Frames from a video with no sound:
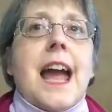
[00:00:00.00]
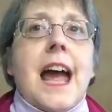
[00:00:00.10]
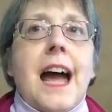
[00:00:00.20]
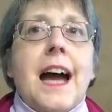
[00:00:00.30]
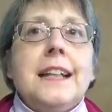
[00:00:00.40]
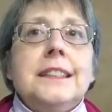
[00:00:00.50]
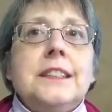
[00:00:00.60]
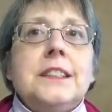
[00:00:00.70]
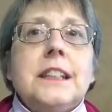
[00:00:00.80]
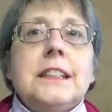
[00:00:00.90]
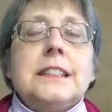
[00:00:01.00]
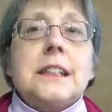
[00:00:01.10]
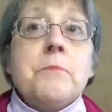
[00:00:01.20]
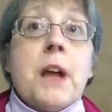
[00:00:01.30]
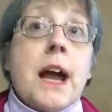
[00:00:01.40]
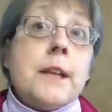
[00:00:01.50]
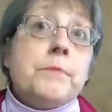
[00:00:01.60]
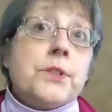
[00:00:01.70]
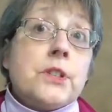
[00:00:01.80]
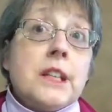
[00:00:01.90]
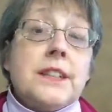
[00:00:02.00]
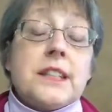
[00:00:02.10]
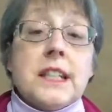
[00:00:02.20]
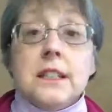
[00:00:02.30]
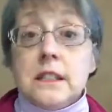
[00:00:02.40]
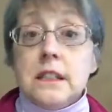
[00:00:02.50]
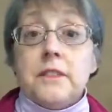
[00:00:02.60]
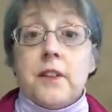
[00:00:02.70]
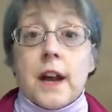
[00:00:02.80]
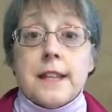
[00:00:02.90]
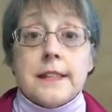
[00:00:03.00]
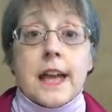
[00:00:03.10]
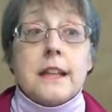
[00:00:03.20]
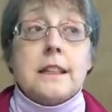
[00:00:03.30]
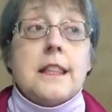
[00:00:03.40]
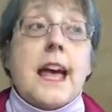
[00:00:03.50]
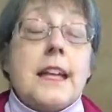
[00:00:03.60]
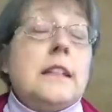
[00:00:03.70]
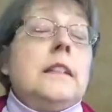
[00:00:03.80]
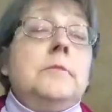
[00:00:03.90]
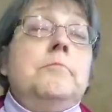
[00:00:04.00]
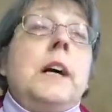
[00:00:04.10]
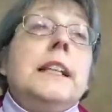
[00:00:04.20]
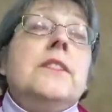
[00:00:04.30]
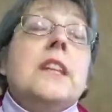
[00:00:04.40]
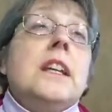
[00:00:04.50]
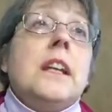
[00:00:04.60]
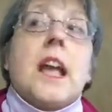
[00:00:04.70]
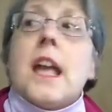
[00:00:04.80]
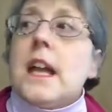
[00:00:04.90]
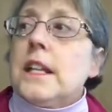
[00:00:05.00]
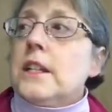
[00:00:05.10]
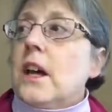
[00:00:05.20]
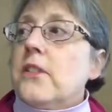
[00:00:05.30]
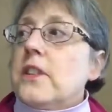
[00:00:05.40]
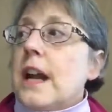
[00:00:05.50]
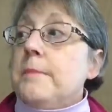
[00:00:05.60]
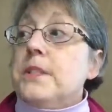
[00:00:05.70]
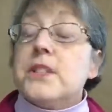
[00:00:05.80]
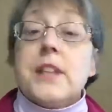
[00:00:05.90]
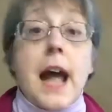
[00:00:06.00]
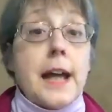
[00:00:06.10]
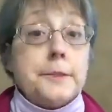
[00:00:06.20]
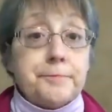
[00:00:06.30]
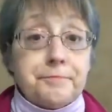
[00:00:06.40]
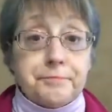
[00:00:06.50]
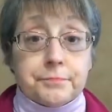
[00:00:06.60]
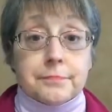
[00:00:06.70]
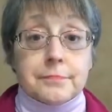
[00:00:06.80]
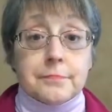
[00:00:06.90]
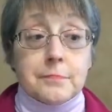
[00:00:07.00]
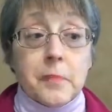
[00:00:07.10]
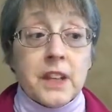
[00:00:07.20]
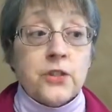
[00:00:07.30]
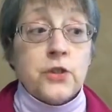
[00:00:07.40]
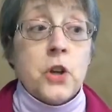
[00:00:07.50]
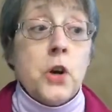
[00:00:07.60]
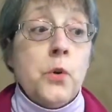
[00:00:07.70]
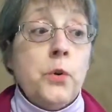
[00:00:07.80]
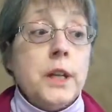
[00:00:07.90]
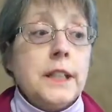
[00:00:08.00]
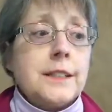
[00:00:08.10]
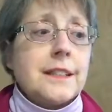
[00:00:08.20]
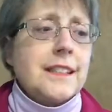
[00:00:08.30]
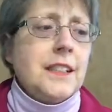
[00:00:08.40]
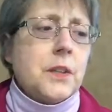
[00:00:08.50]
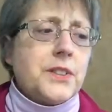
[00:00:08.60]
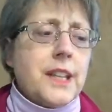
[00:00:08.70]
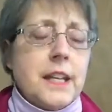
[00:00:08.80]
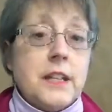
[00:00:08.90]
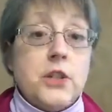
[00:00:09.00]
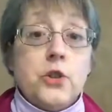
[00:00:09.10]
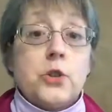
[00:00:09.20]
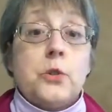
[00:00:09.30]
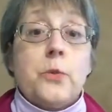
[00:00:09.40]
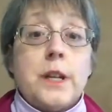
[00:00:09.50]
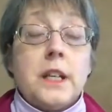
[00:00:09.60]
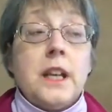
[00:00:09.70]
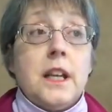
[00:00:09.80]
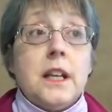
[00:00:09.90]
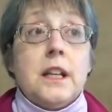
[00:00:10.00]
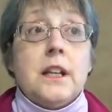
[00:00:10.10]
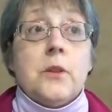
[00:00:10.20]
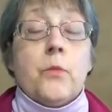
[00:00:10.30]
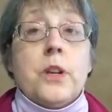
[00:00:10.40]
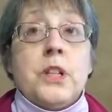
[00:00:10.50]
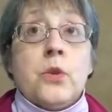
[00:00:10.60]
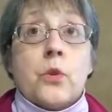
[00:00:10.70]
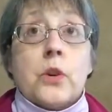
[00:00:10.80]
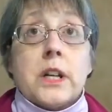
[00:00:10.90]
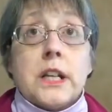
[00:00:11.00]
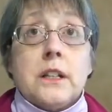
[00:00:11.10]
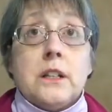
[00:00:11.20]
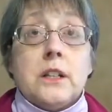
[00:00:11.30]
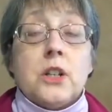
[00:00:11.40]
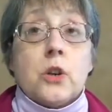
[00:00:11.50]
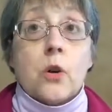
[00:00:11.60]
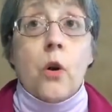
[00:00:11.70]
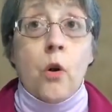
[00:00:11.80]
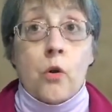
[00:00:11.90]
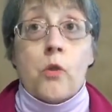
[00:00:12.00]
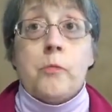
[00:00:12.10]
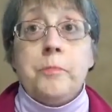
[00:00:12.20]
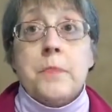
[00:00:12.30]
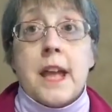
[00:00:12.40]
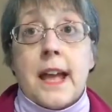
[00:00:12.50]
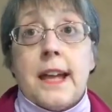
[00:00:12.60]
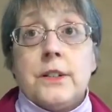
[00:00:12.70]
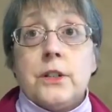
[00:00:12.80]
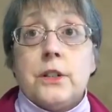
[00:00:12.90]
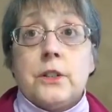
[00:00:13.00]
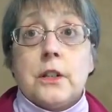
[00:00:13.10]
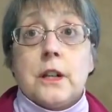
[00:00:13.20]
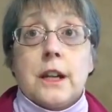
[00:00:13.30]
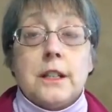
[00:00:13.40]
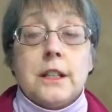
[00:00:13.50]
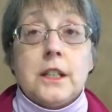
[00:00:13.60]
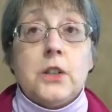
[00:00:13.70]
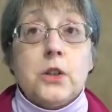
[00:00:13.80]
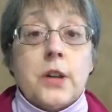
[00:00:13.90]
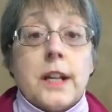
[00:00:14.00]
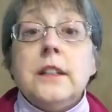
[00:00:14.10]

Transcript: and sometimes it's easy to find that mindset, and other times it's not. So it's it's not unusual when you're in your home and you're